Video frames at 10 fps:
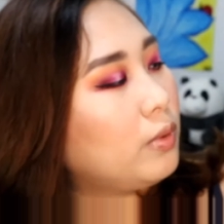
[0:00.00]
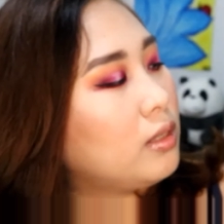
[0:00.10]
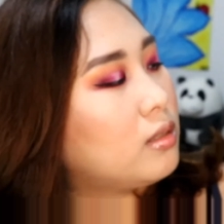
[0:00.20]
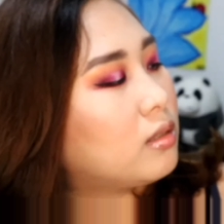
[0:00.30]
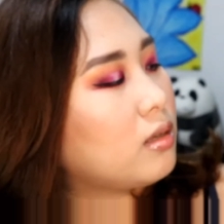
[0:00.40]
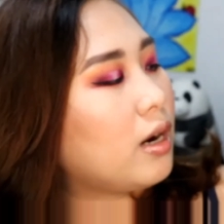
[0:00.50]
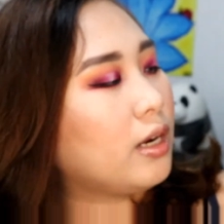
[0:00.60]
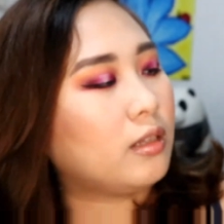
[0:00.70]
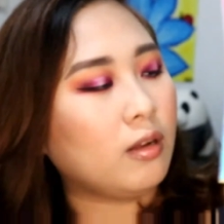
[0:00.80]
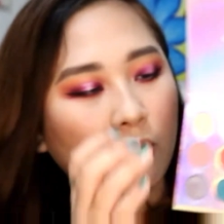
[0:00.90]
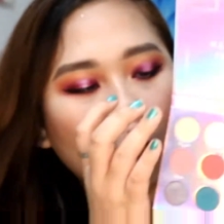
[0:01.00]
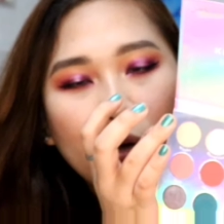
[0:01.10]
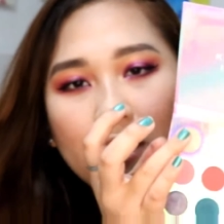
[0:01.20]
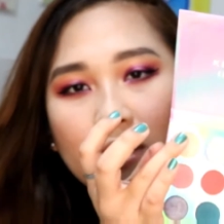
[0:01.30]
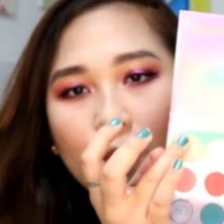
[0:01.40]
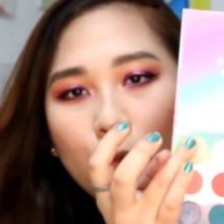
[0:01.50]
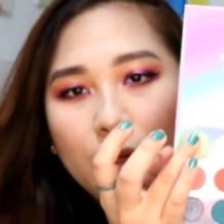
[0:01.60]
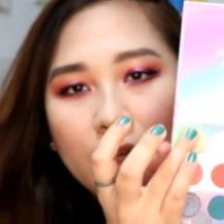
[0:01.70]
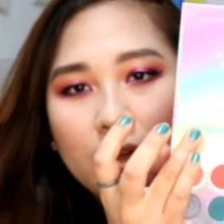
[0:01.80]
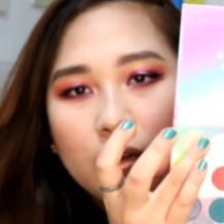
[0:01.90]
we'll start with
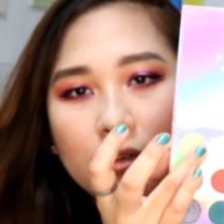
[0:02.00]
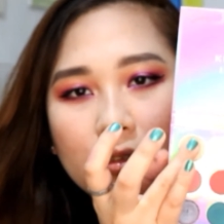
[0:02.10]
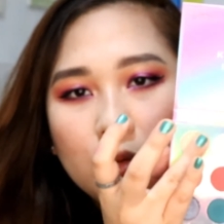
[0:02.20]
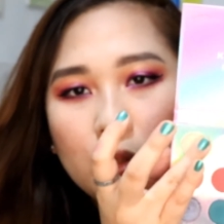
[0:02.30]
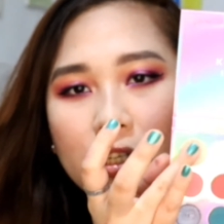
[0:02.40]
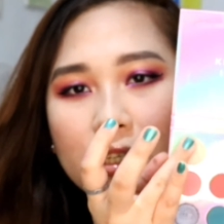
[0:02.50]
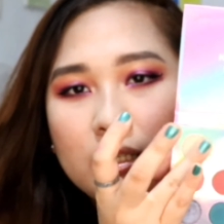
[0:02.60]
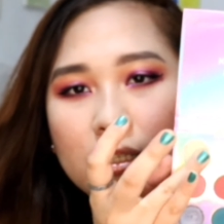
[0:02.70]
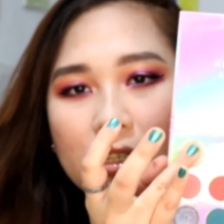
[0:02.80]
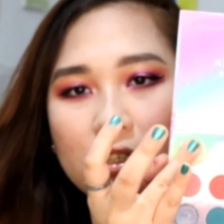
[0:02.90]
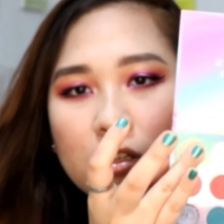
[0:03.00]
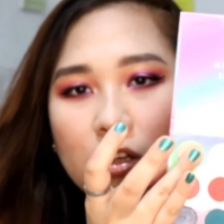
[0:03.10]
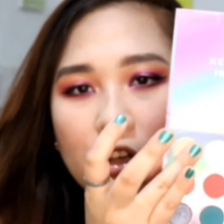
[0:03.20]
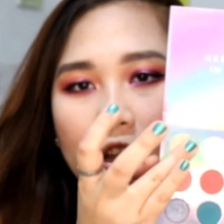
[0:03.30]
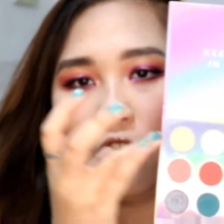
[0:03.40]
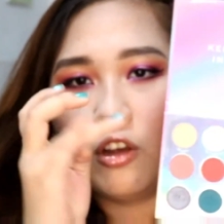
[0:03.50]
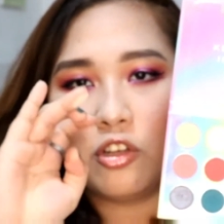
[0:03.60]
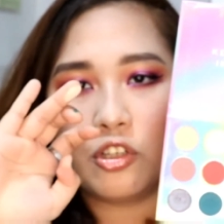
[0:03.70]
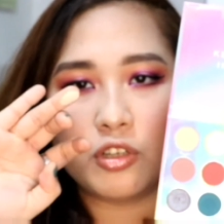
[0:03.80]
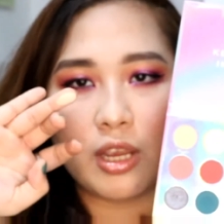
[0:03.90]
Wiggles, which is this
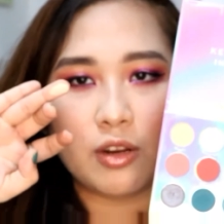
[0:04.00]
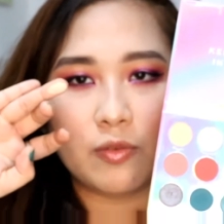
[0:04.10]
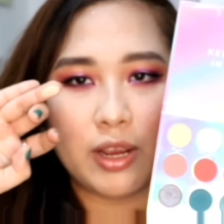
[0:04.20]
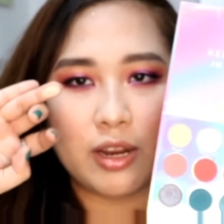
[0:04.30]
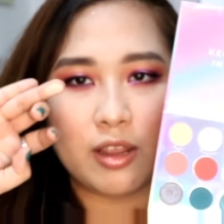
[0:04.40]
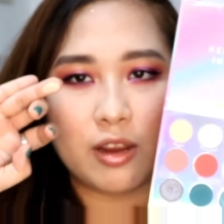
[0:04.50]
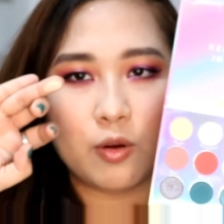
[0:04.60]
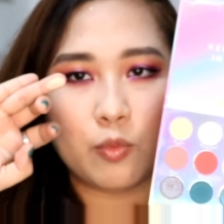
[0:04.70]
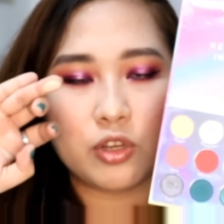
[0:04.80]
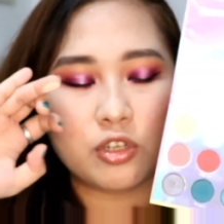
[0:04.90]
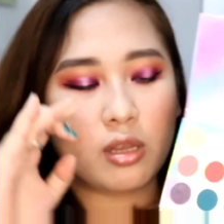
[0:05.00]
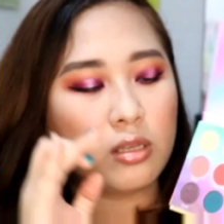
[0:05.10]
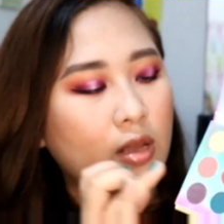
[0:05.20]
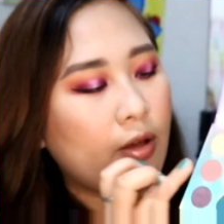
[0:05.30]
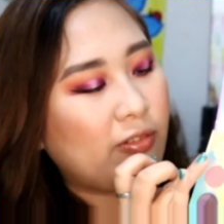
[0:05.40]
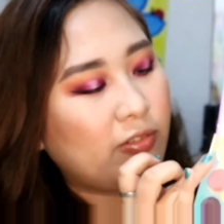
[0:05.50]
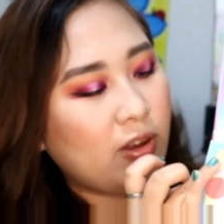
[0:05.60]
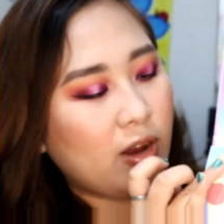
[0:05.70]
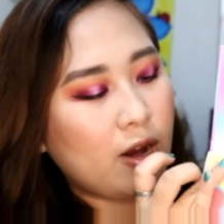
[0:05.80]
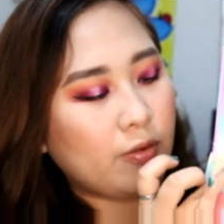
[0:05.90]
shade right here, which is a
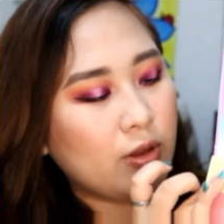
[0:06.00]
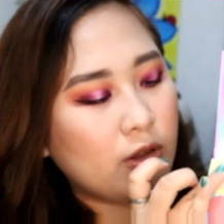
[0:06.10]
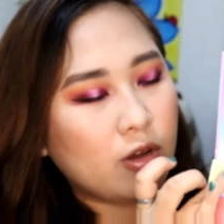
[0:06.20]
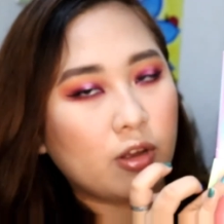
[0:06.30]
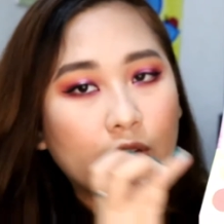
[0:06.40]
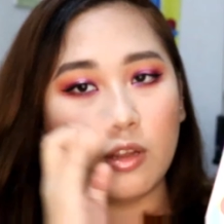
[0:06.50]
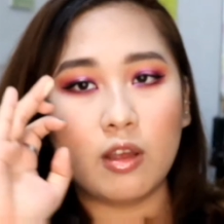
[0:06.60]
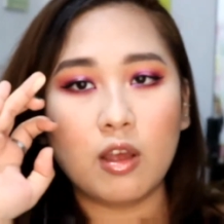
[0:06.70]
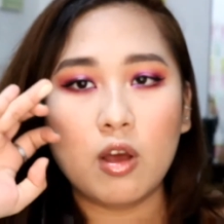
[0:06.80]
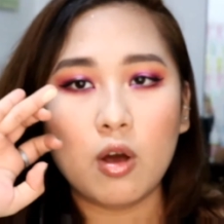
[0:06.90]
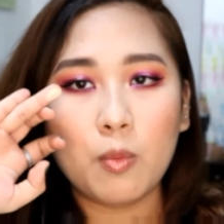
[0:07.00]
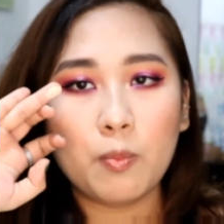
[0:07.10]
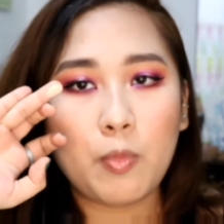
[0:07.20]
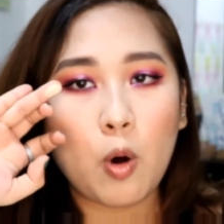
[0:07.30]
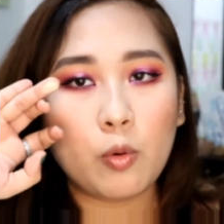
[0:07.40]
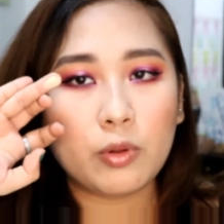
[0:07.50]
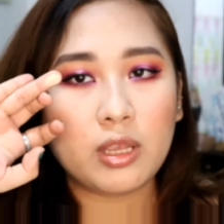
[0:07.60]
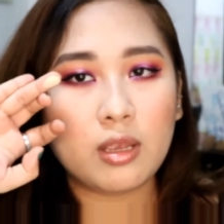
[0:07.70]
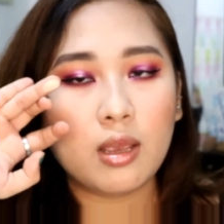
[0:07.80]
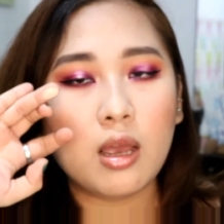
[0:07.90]
very good
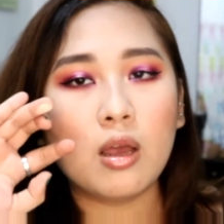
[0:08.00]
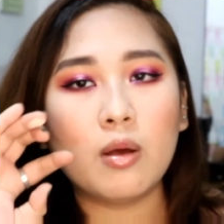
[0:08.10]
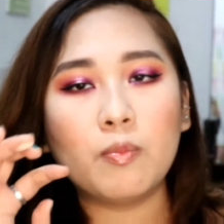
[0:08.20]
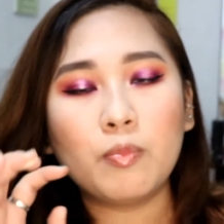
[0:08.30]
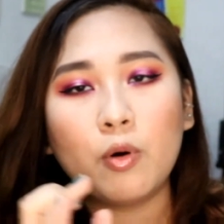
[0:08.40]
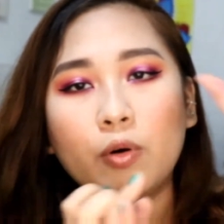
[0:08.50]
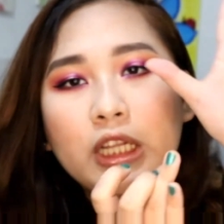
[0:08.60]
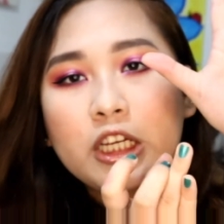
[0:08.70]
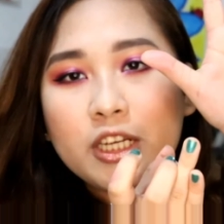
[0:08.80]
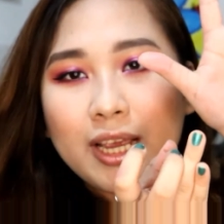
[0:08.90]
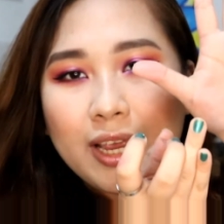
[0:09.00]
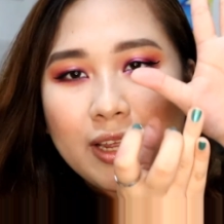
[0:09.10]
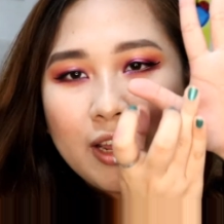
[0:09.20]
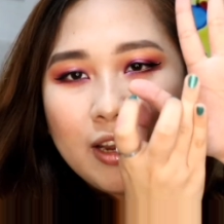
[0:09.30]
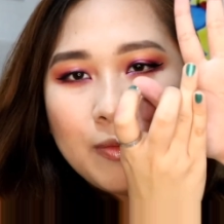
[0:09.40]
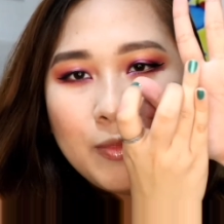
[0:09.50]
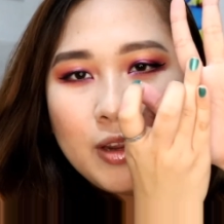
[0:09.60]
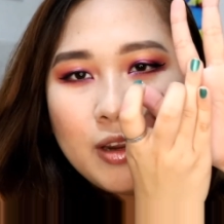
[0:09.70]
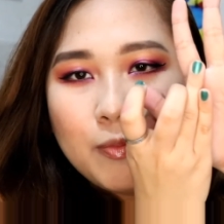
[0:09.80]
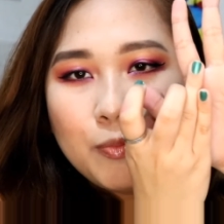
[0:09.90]
bony shade, and I'm
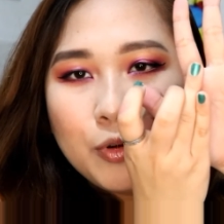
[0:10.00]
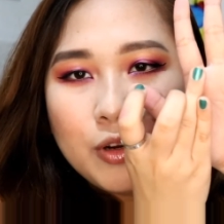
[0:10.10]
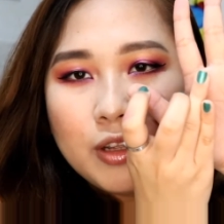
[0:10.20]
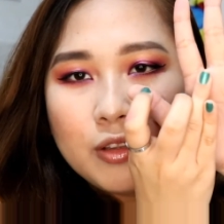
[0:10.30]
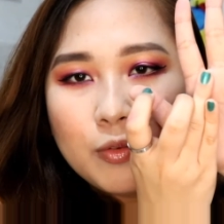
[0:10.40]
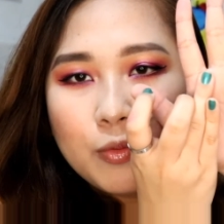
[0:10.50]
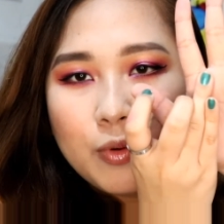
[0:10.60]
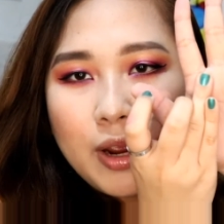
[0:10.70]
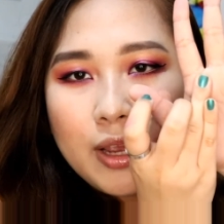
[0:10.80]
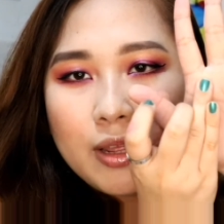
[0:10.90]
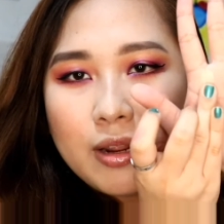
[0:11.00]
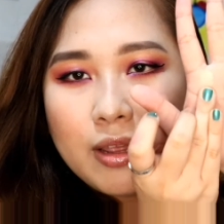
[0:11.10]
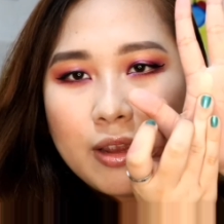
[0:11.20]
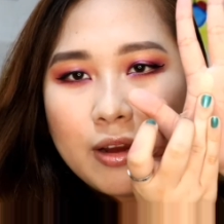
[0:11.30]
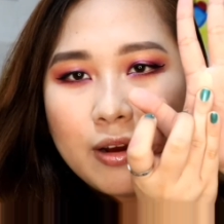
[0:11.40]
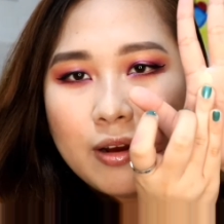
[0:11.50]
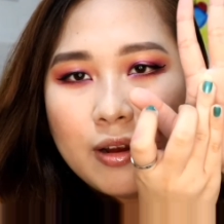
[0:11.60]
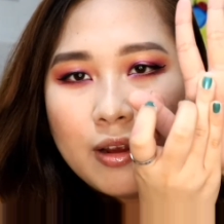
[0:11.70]
gonna put it right here.